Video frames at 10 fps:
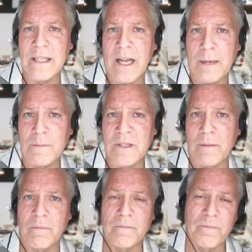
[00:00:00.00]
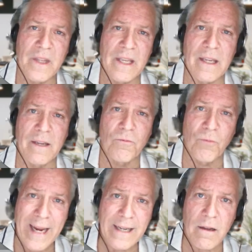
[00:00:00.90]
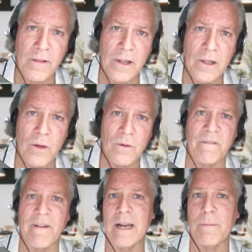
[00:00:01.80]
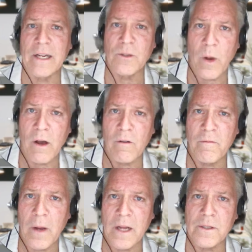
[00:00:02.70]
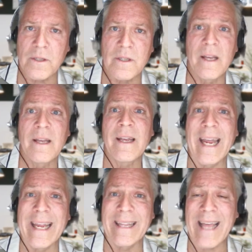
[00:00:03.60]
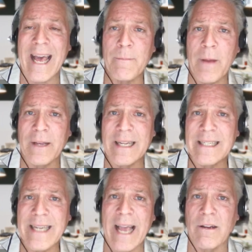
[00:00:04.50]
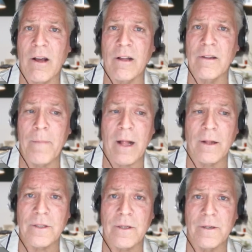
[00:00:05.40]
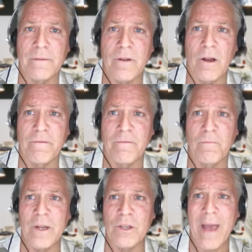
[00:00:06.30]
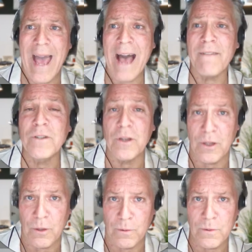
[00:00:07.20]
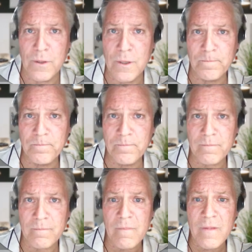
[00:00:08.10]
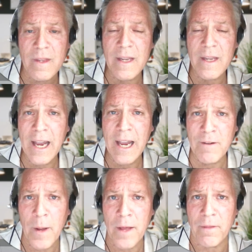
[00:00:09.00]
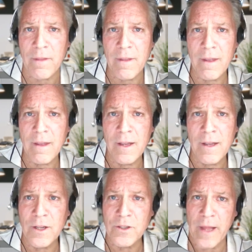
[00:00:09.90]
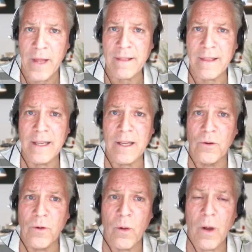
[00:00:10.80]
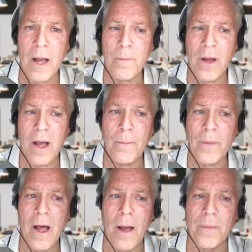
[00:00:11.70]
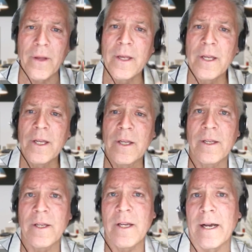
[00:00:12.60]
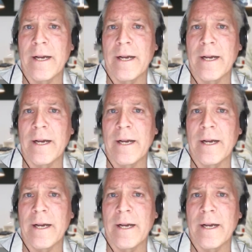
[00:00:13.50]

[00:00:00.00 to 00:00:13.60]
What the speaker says: multiplies it times the rate on the loan divided by 12 months, and that amount gets tacked on the balance of what you have to use every month. So that thing can grow up, up, up.